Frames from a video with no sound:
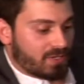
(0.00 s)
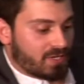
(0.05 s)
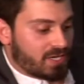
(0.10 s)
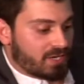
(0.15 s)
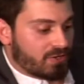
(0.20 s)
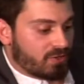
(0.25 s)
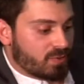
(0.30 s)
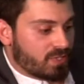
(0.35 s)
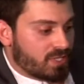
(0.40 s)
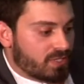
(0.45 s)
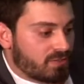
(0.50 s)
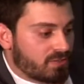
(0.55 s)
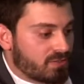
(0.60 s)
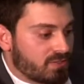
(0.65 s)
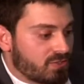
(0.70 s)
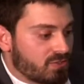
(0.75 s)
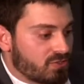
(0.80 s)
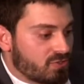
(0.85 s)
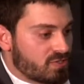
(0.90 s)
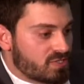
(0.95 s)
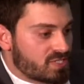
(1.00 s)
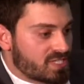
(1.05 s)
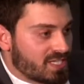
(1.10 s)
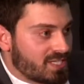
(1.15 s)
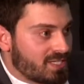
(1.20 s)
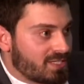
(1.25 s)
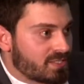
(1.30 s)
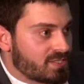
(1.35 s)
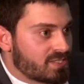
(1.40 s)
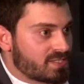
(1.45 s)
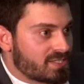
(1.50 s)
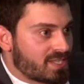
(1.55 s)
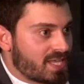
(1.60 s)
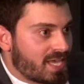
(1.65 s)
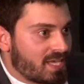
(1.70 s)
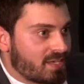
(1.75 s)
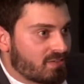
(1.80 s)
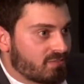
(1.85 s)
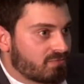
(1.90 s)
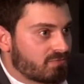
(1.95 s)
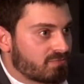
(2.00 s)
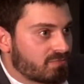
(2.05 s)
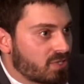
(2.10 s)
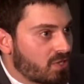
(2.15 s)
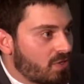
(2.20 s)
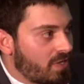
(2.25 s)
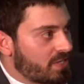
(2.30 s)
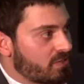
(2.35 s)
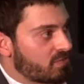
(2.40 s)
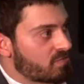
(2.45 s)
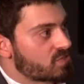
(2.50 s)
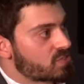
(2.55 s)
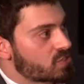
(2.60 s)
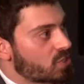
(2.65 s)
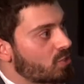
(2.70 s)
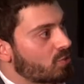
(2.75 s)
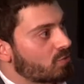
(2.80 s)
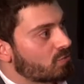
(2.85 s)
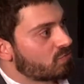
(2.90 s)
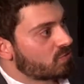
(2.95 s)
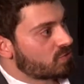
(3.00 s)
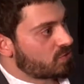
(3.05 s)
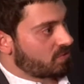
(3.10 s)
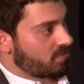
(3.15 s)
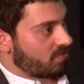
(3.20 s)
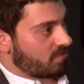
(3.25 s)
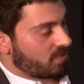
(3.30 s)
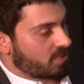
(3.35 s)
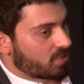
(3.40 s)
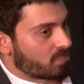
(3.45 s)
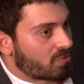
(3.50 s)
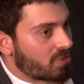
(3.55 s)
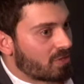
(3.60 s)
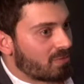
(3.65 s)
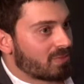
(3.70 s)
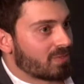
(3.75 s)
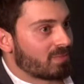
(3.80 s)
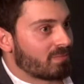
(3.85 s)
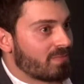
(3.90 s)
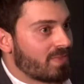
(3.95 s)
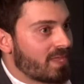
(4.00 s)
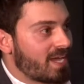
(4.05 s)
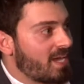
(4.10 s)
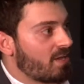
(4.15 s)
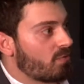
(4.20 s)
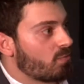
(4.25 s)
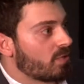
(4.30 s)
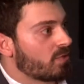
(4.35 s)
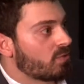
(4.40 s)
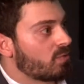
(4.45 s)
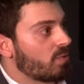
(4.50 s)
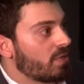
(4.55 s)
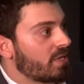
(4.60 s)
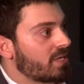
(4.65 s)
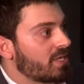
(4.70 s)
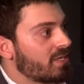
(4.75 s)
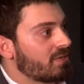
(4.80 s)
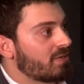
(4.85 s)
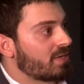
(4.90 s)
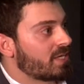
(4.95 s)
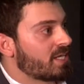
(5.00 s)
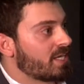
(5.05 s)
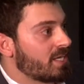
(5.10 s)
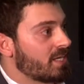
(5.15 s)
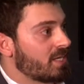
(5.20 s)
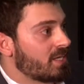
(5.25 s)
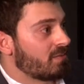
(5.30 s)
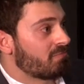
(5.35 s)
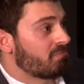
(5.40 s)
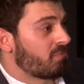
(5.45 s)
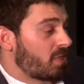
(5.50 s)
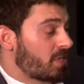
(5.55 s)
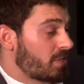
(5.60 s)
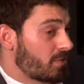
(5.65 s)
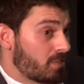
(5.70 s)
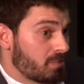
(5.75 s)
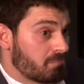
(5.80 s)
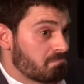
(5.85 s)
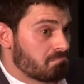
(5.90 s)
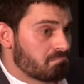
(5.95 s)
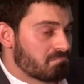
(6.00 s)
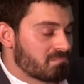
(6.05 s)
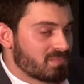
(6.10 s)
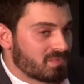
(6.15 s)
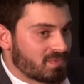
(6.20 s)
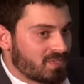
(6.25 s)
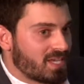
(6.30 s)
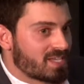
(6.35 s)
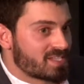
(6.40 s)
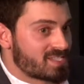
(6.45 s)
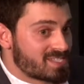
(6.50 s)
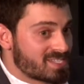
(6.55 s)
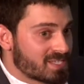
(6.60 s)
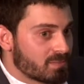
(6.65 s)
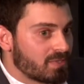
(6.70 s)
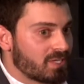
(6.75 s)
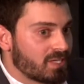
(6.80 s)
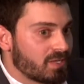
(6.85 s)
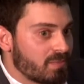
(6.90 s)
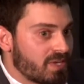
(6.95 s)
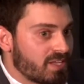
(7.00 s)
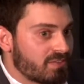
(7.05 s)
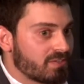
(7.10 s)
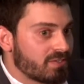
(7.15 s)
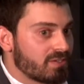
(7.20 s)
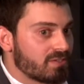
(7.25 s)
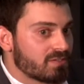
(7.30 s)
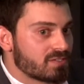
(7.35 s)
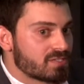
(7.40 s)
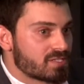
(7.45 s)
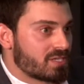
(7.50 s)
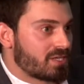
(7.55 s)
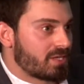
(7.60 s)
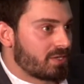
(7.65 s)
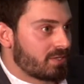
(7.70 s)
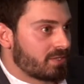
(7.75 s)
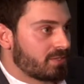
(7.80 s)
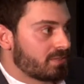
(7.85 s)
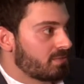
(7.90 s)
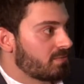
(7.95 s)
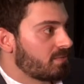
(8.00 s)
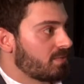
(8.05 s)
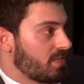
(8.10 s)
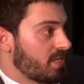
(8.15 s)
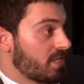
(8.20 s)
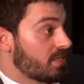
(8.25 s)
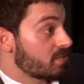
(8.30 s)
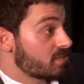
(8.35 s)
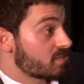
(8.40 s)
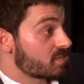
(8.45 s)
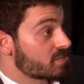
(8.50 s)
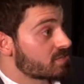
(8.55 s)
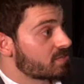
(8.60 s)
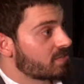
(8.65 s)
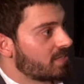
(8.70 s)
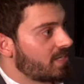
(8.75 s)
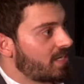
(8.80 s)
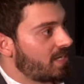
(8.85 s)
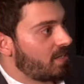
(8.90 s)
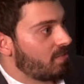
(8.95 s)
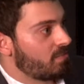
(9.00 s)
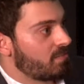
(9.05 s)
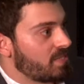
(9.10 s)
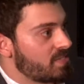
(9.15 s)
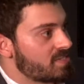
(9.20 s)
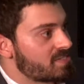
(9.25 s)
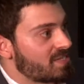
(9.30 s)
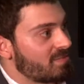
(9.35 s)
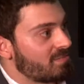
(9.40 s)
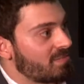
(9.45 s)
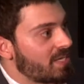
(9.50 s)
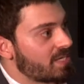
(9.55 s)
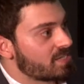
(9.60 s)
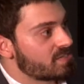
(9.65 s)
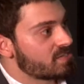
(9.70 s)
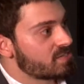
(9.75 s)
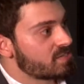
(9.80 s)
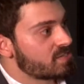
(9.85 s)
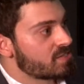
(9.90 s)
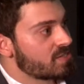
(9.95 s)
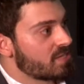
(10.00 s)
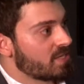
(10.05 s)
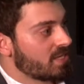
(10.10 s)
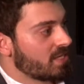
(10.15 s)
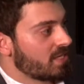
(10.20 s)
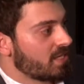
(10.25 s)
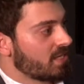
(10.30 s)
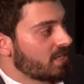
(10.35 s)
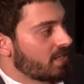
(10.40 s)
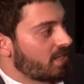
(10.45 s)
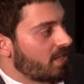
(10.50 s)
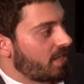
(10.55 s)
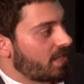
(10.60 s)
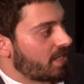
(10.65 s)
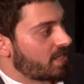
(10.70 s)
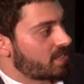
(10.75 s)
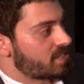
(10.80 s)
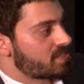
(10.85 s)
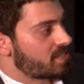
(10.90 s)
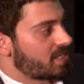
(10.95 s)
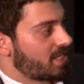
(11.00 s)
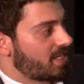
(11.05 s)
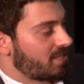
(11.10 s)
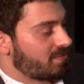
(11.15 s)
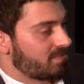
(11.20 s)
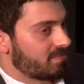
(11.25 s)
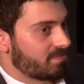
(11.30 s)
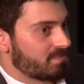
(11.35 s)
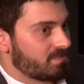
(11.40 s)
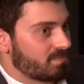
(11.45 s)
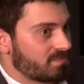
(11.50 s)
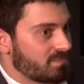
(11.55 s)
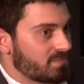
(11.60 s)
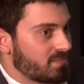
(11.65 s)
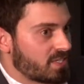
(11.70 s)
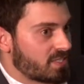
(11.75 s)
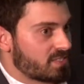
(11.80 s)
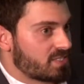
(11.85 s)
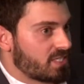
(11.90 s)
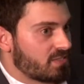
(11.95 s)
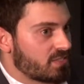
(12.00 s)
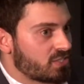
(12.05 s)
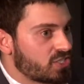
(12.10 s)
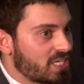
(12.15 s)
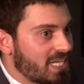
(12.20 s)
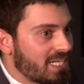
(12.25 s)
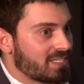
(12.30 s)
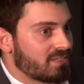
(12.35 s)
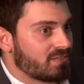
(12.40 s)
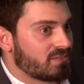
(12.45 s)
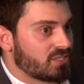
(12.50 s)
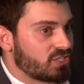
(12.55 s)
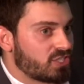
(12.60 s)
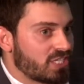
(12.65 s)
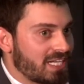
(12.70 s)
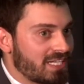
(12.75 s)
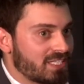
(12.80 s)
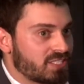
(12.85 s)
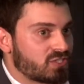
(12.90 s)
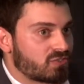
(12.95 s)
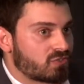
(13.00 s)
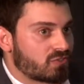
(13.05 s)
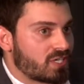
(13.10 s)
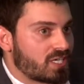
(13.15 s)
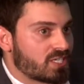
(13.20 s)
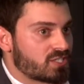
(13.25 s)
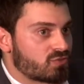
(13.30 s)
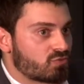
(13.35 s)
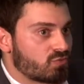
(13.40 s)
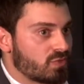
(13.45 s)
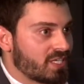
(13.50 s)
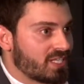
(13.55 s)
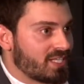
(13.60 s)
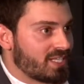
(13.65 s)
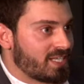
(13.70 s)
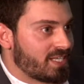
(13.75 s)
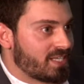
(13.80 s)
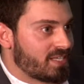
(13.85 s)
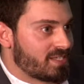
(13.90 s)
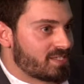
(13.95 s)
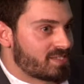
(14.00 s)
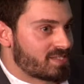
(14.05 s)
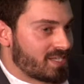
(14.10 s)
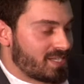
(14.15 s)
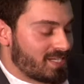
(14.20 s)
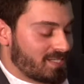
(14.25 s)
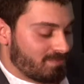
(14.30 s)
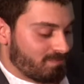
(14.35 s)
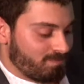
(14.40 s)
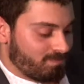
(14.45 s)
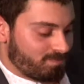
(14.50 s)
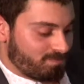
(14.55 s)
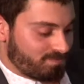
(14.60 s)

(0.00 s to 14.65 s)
I know in New Zealand they've kind of solved the problem that we were working on here via a a similar method. So yes, um, in some places. I guess, um, like I said, the challenge, the challenge for us really is um,